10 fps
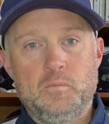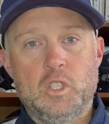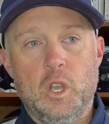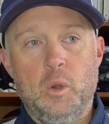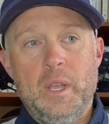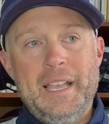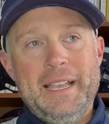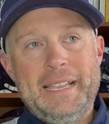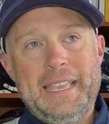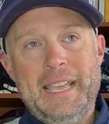So
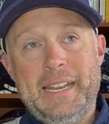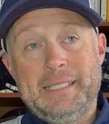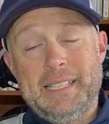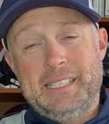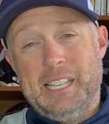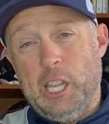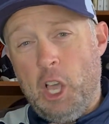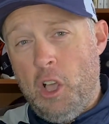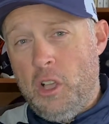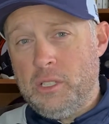again, it's a
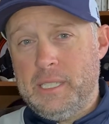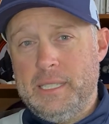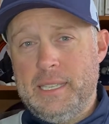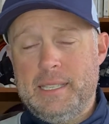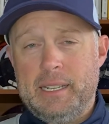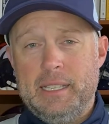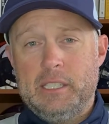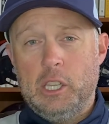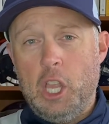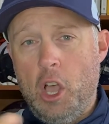long season.
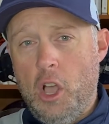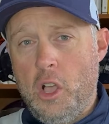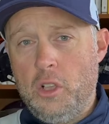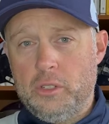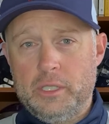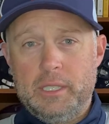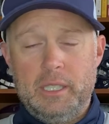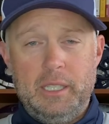It's long.